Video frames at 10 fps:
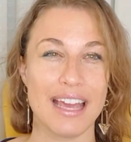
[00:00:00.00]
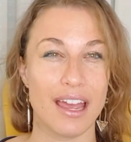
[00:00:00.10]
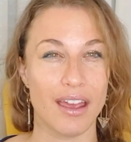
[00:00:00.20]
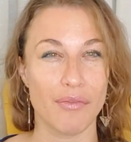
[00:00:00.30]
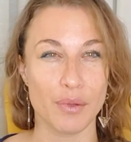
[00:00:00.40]
I
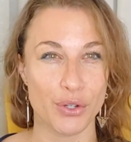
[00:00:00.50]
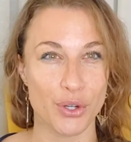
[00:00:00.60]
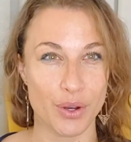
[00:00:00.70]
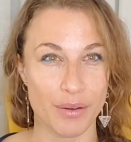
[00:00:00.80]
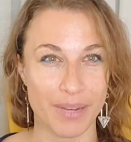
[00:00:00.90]
have
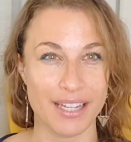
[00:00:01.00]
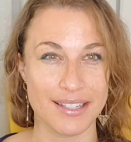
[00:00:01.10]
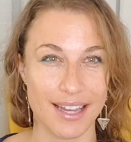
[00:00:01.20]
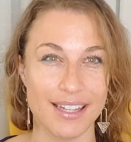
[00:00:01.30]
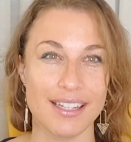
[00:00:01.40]
Pluto on my
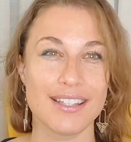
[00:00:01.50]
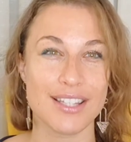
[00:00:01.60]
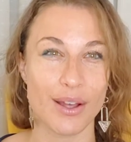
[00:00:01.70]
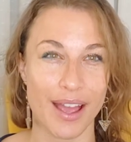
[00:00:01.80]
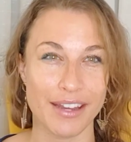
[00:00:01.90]
ascendant,
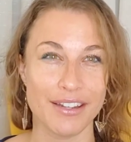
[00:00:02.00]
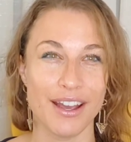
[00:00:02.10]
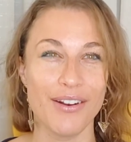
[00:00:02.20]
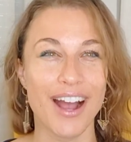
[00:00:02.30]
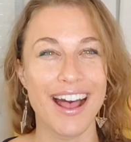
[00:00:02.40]
so I
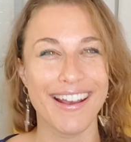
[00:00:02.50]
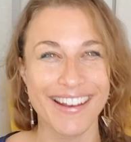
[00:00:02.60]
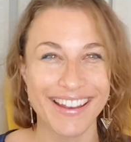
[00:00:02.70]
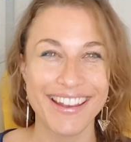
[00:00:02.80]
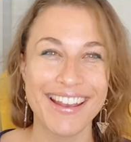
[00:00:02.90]
know
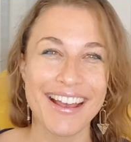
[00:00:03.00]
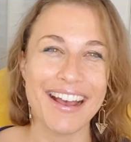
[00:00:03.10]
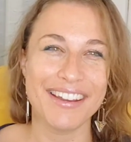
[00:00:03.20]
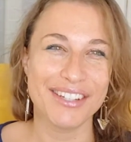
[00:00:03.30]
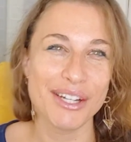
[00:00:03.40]

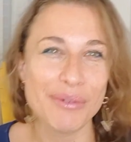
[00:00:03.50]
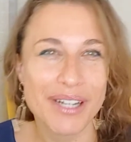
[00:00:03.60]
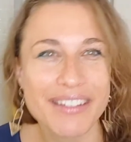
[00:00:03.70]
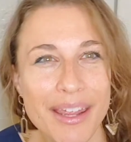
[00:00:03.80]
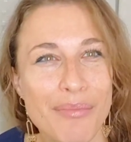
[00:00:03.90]
I know
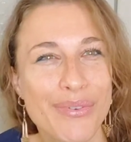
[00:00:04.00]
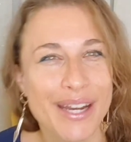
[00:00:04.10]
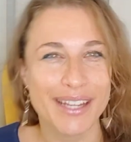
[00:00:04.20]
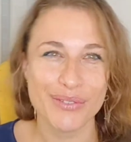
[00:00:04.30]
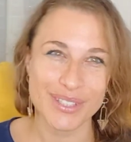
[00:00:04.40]
what it can
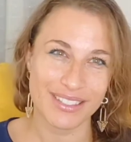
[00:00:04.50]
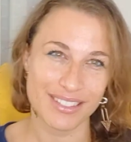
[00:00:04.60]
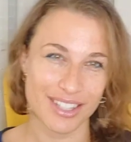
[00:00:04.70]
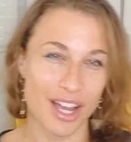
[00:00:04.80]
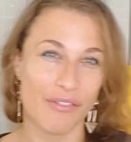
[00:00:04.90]
bring,
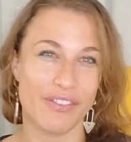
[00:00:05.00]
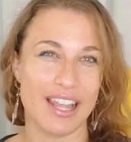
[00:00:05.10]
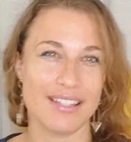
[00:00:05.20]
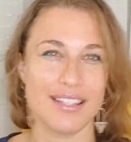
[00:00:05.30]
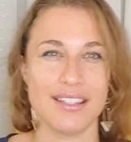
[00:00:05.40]
what tough
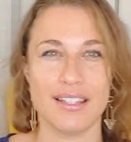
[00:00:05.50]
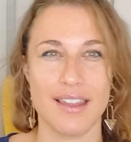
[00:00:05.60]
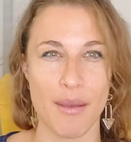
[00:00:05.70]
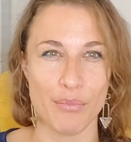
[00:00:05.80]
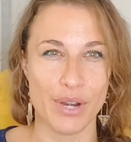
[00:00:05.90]
lessons it
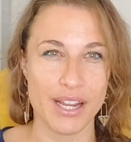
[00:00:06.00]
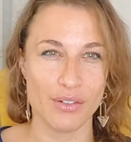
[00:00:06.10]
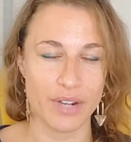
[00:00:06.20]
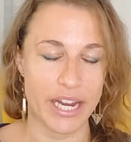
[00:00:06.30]
can bring,